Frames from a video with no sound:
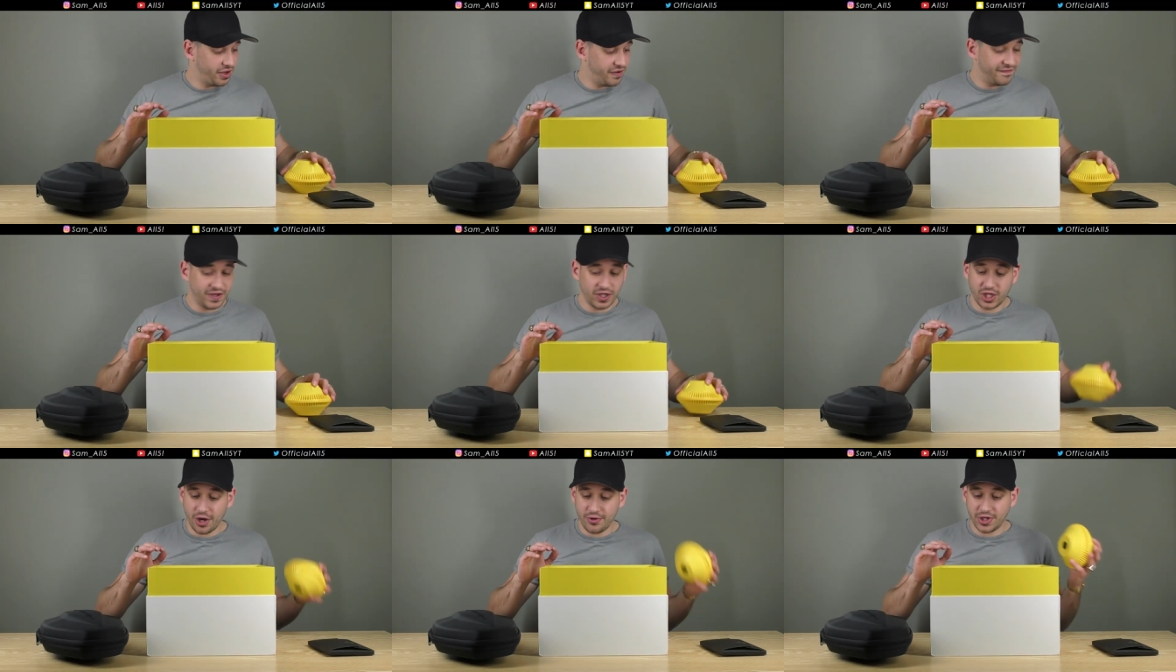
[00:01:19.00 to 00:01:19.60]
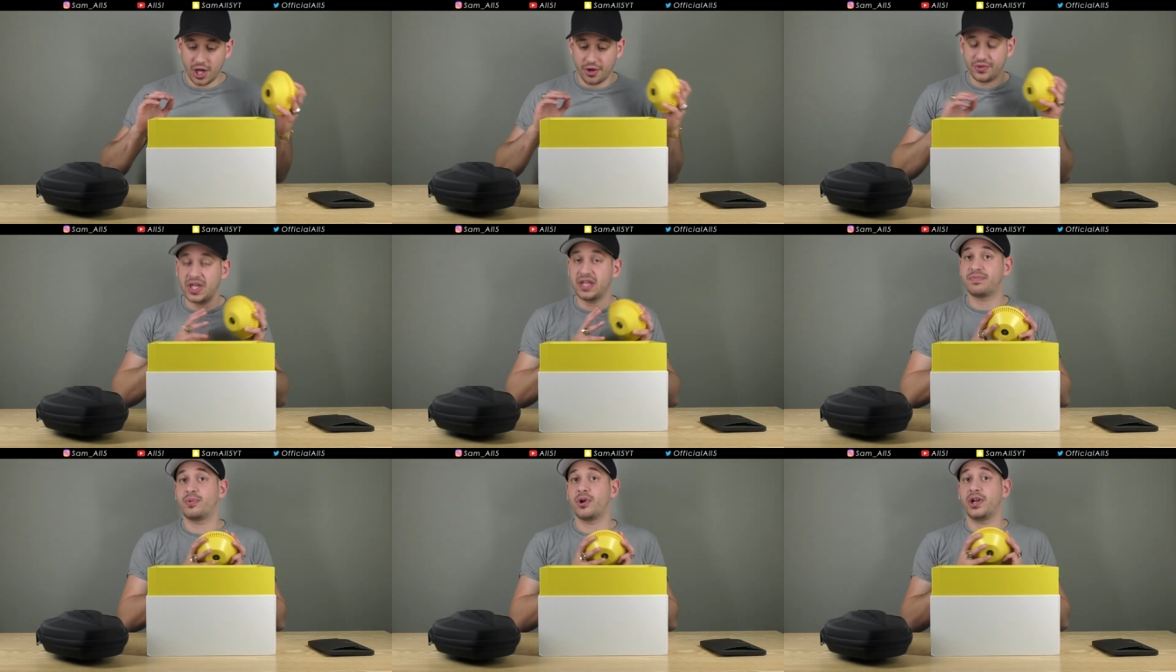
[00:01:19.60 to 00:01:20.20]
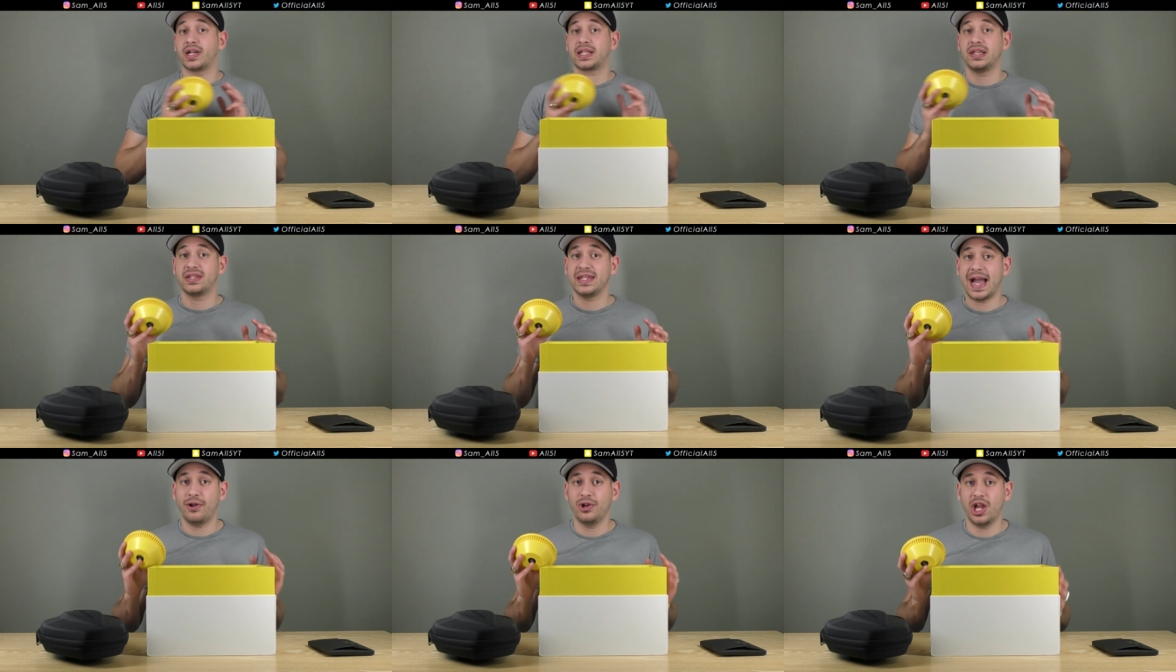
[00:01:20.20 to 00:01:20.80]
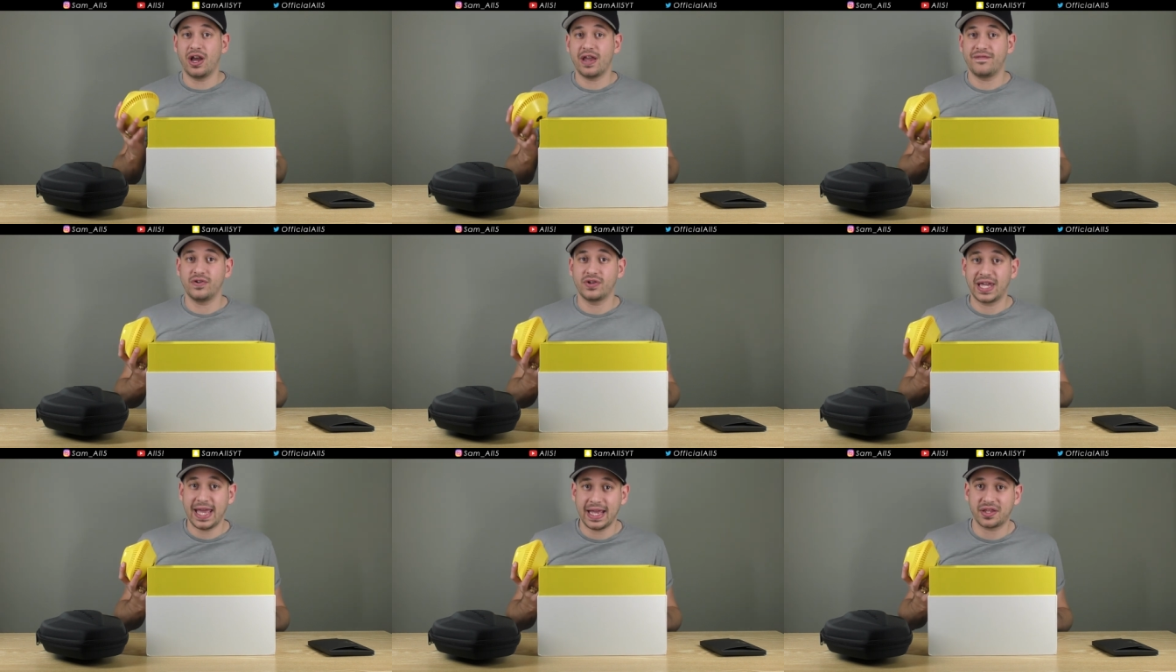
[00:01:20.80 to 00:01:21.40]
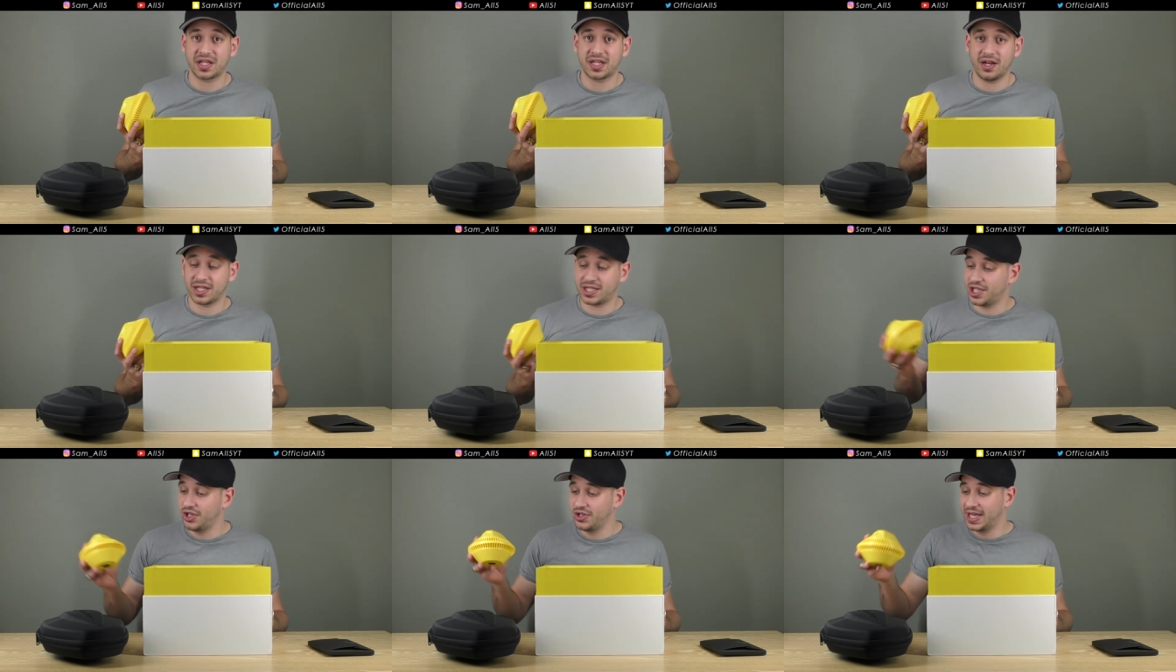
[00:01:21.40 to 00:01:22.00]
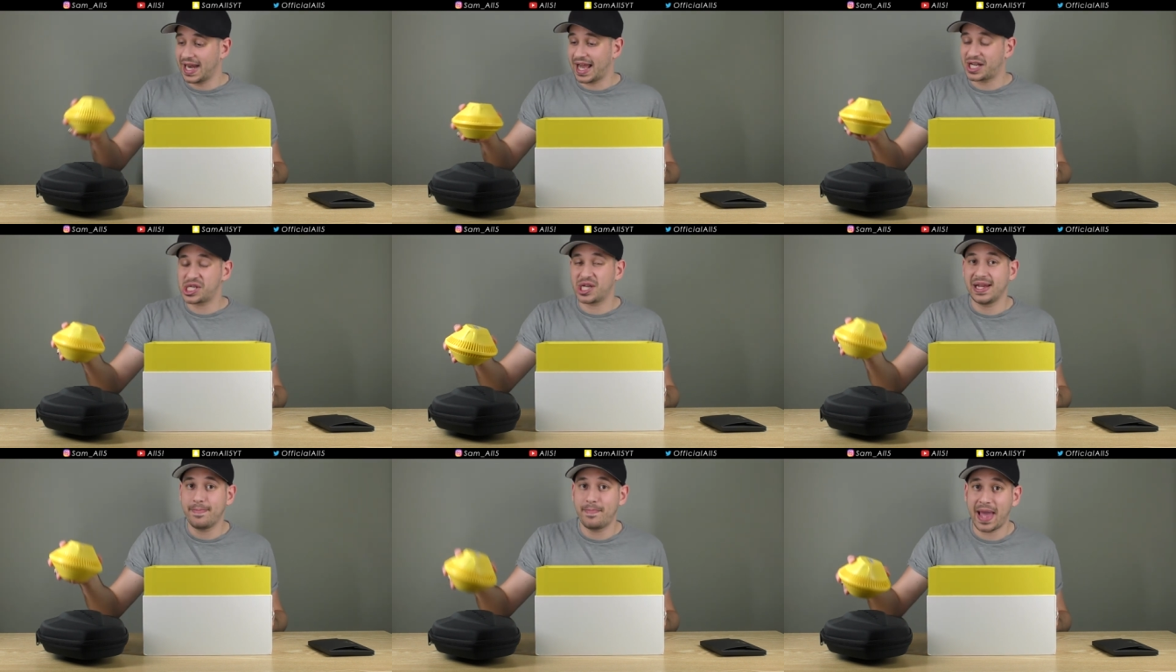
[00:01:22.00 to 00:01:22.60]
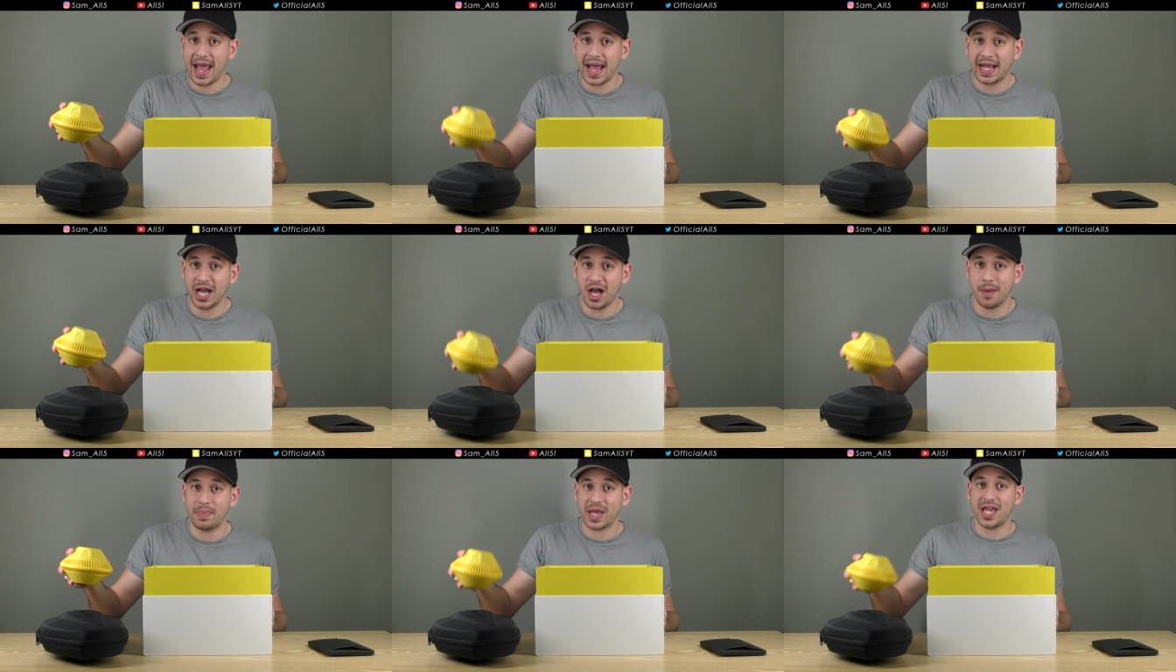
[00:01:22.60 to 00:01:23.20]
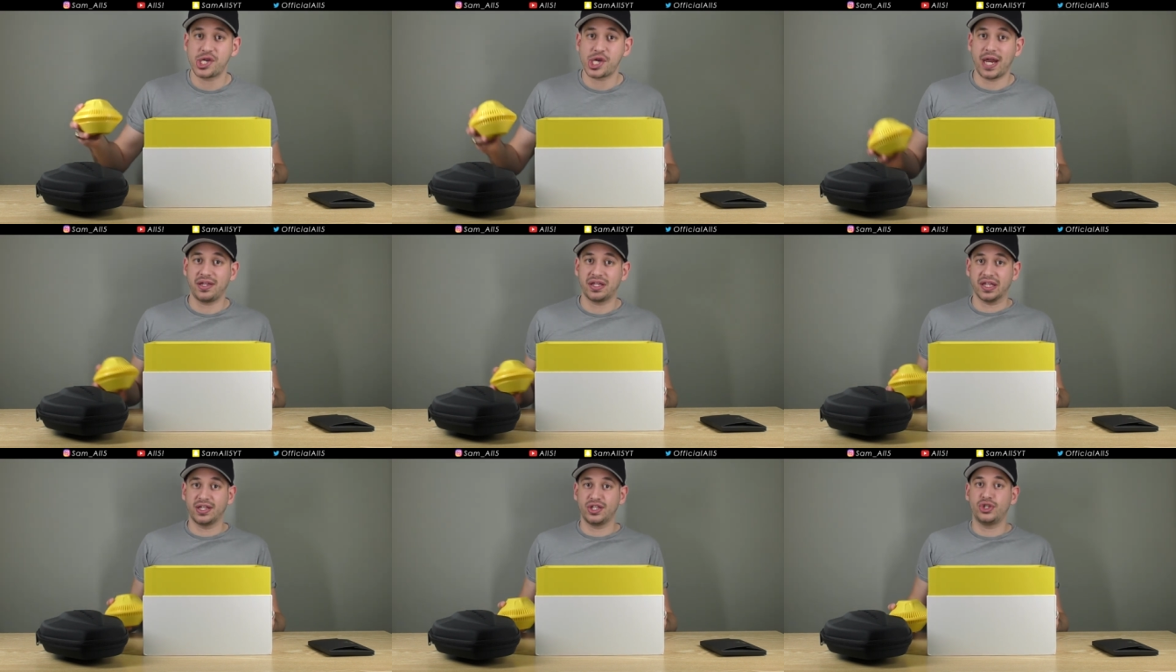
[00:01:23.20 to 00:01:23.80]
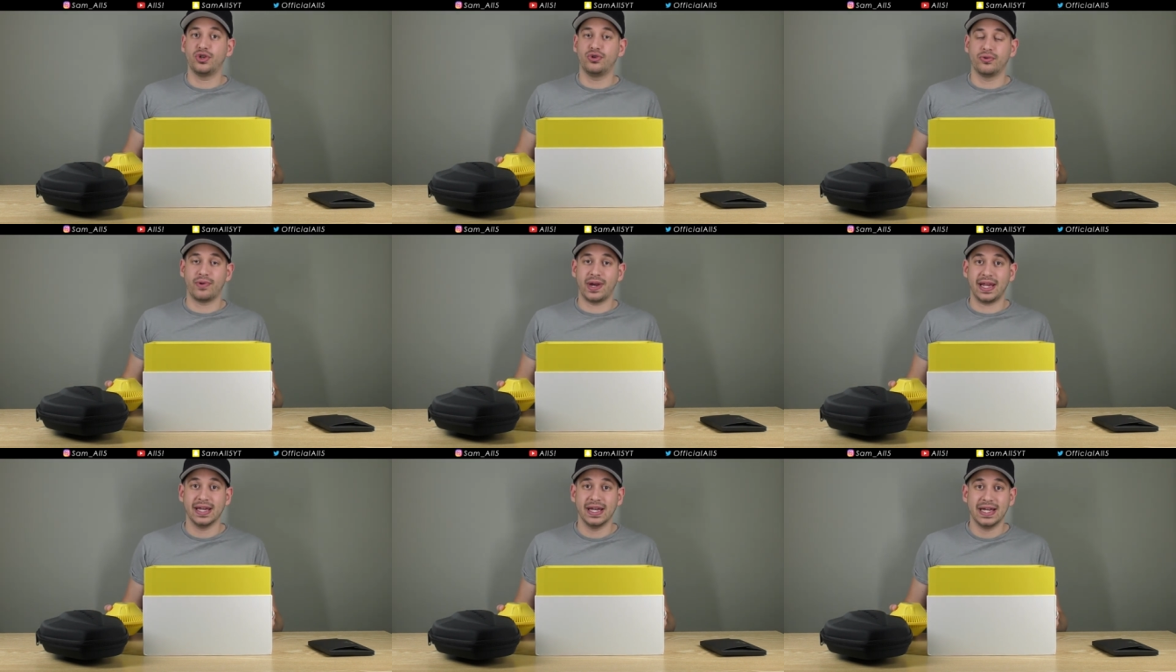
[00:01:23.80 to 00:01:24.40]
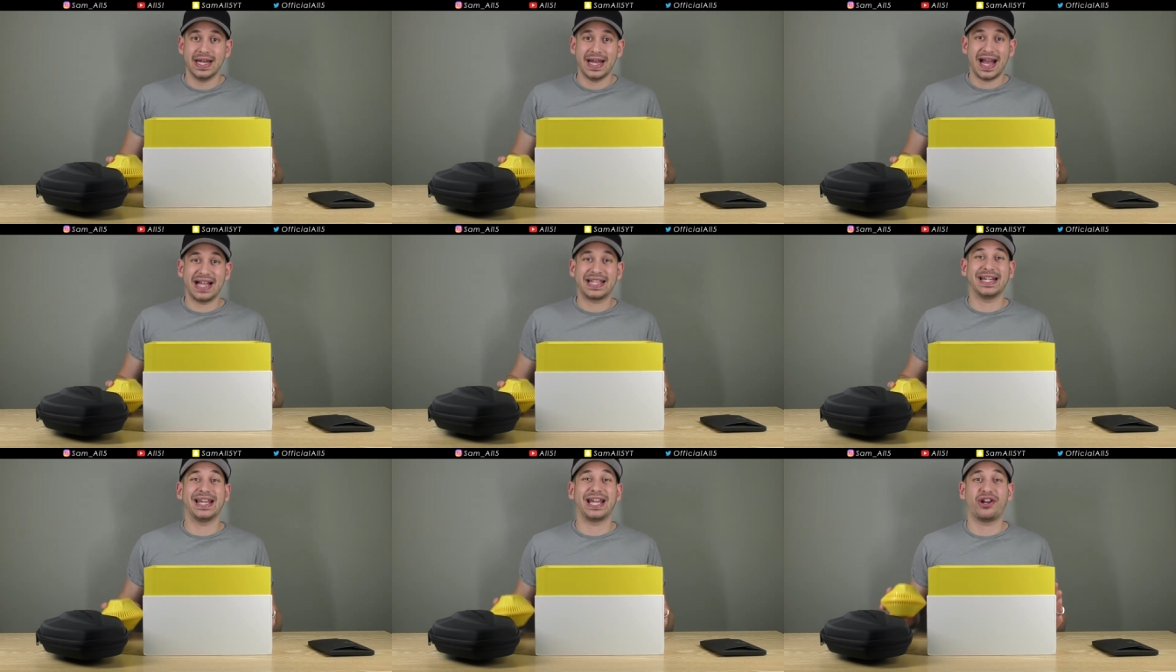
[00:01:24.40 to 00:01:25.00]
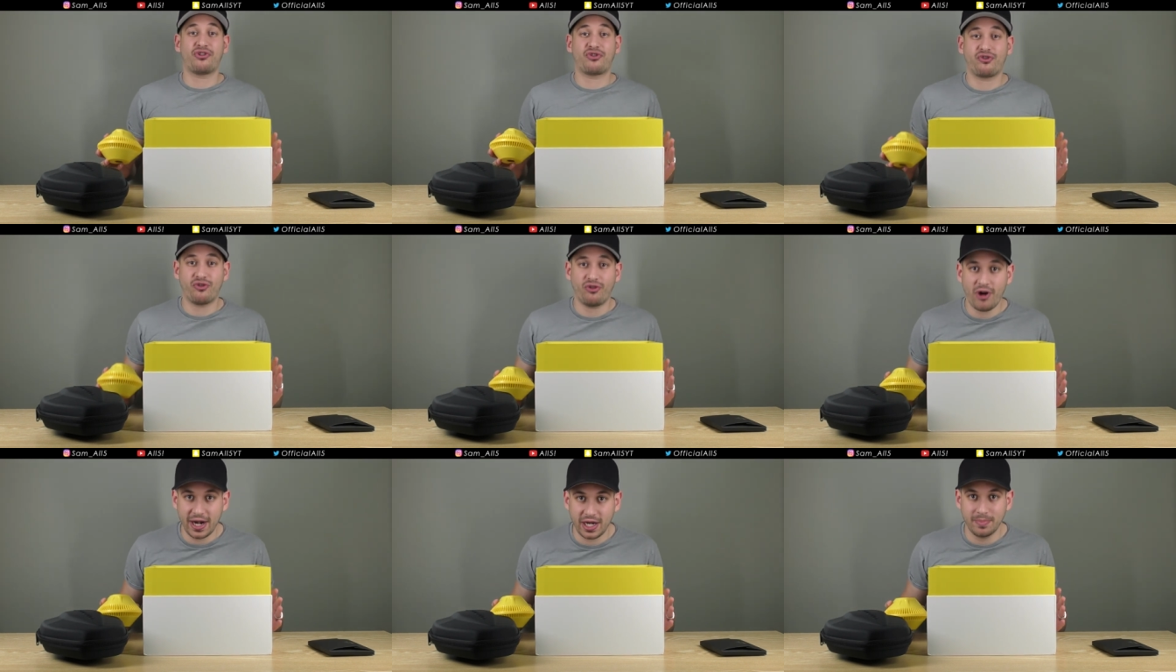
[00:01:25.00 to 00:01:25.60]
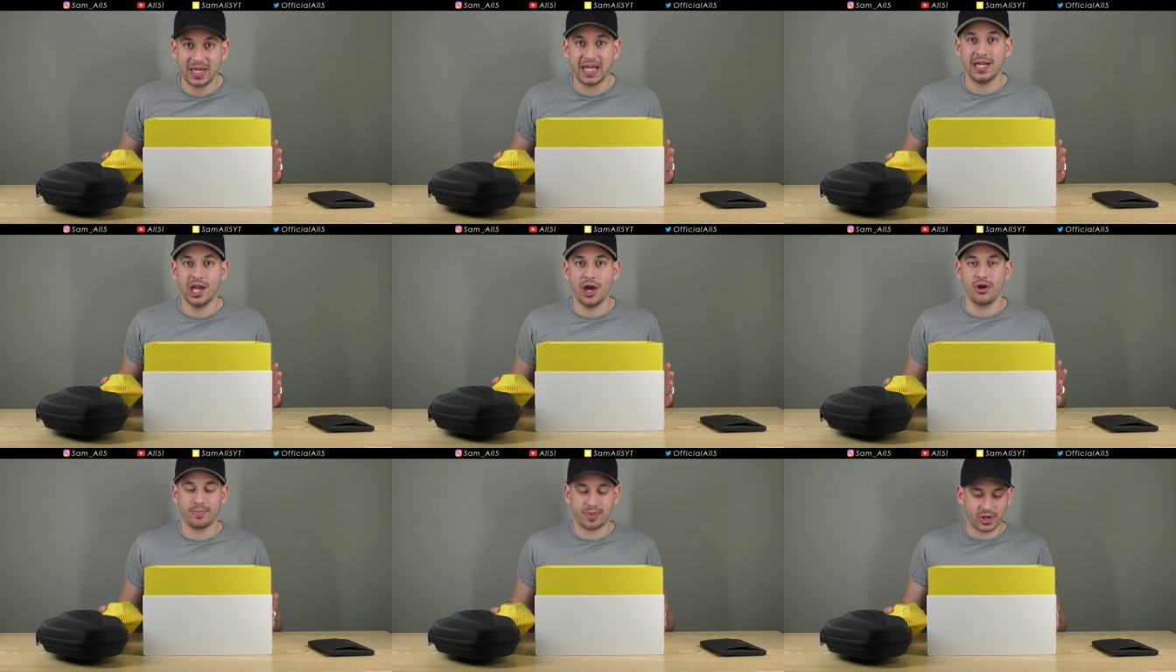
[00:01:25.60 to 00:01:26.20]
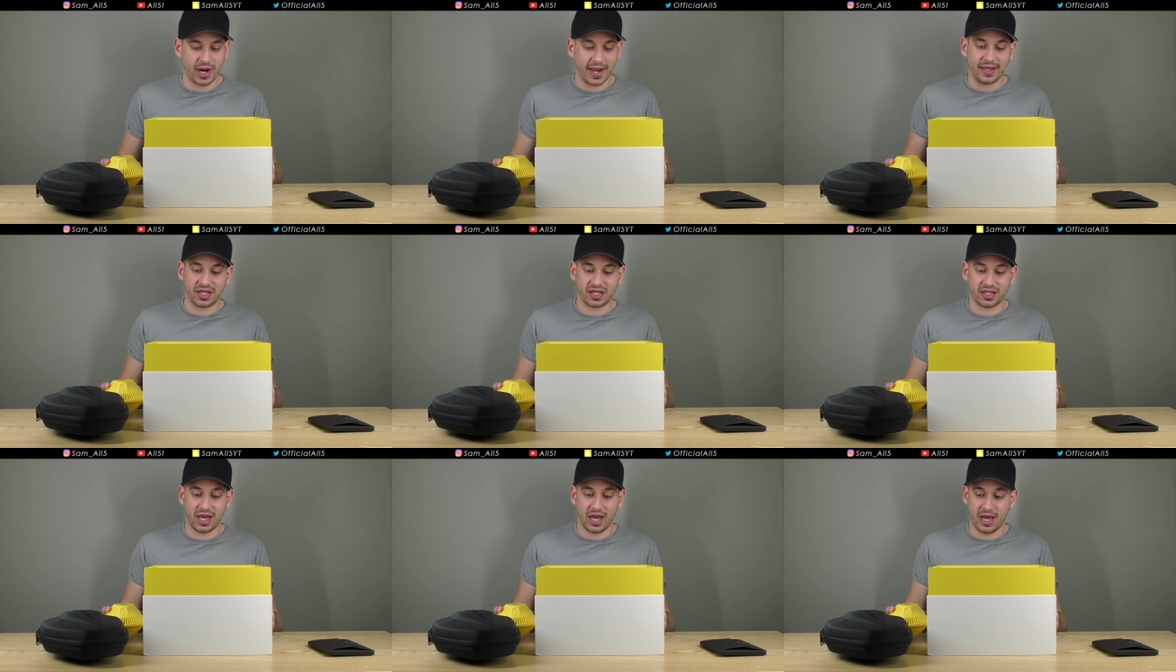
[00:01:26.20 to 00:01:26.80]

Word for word: So if you don't know, this product is now live on Kickstarter. You can actually pick up a Chasing Dory at an incredibly low price.